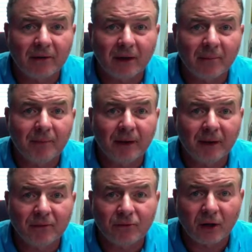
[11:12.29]
and I'm
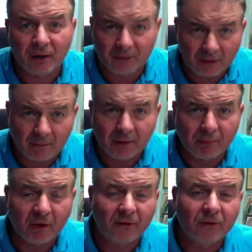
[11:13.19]
paying Chinese company
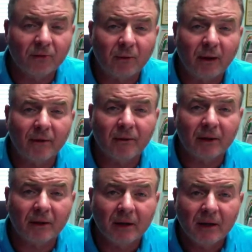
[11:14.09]
prices rather
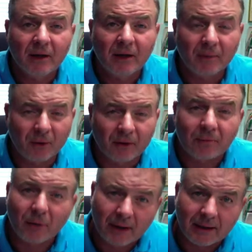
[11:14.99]
than American
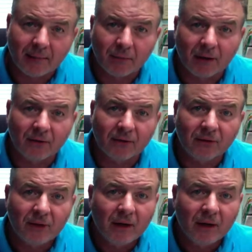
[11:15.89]
brand name prices.